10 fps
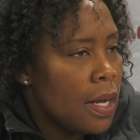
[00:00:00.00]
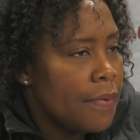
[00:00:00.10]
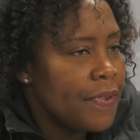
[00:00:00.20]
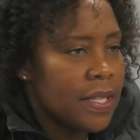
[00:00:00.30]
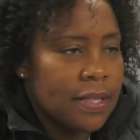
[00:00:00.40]

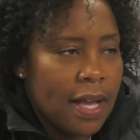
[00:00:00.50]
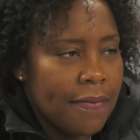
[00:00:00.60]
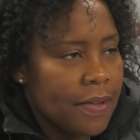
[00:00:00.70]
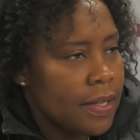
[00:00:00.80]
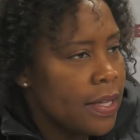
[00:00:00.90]

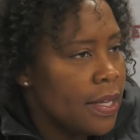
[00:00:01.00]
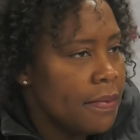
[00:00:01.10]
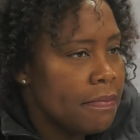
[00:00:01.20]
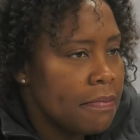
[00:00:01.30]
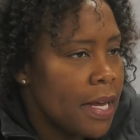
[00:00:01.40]

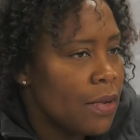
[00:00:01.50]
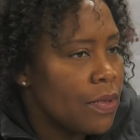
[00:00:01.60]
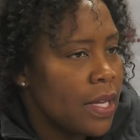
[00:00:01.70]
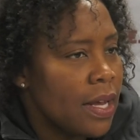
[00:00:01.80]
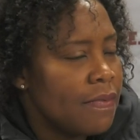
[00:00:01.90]
Philosophically, I
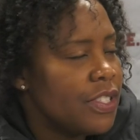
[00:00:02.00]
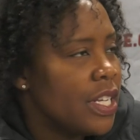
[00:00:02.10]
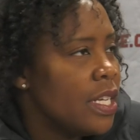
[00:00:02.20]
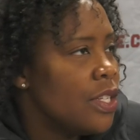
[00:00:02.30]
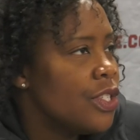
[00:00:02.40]
don't think I've
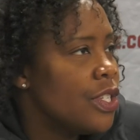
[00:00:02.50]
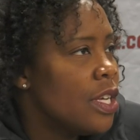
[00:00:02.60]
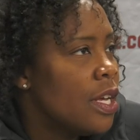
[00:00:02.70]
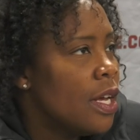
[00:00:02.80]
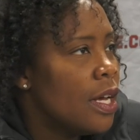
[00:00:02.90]
changed.
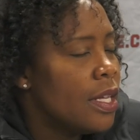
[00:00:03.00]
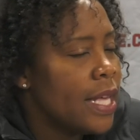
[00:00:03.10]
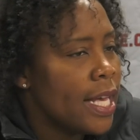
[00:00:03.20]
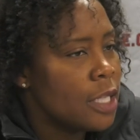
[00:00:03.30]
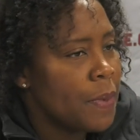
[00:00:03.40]

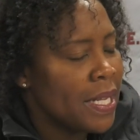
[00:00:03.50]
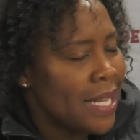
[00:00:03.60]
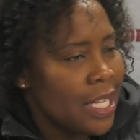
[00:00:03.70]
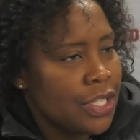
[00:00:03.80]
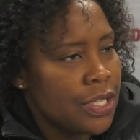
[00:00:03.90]
The
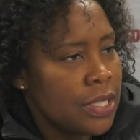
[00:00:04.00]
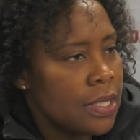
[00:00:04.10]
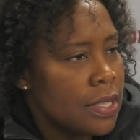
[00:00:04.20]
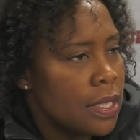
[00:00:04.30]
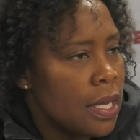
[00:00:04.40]

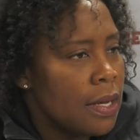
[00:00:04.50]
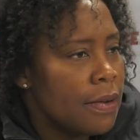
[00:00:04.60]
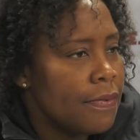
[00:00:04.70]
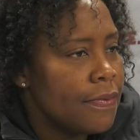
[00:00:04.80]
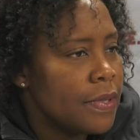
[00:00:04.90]
expectation
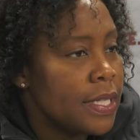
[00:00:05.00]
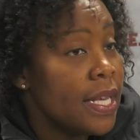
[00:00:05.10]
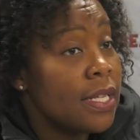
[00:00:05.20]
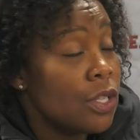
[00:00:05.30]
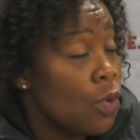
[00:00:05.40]
of
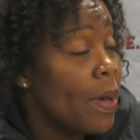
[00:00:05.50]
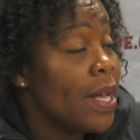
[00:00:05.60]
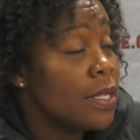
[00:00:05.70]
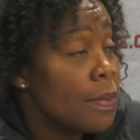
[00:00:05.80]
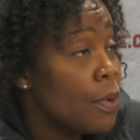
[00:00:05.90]
TSO
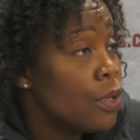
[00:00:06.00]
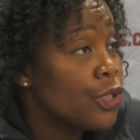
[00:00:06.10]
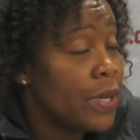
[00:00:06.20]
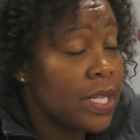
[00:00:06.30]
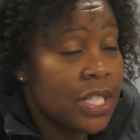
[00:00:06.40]
basketball,
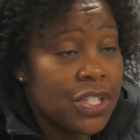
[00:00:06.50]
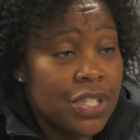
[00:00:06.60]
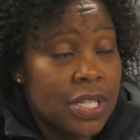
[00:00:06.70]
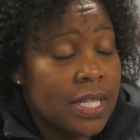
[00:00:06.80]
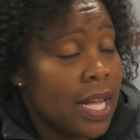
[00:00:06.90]

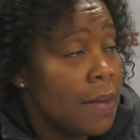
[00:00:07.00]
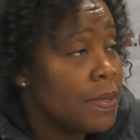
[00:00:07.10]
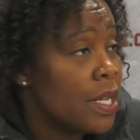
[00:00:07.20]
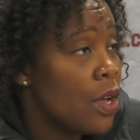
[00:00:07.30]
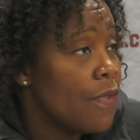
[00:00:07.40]
transition
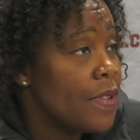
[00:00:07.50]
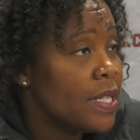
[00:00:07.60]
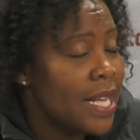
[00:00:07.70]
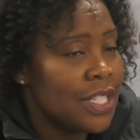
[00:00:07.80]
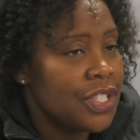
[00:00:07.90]
stops, and
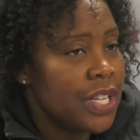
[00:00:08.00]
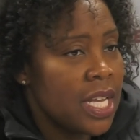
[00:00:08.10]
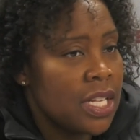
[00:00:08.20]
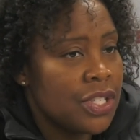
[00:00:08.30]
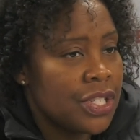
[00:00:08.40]
offense hasn't
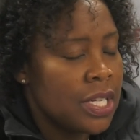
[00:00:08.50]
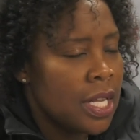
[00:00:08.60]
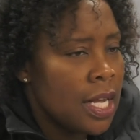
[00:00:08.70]
changed.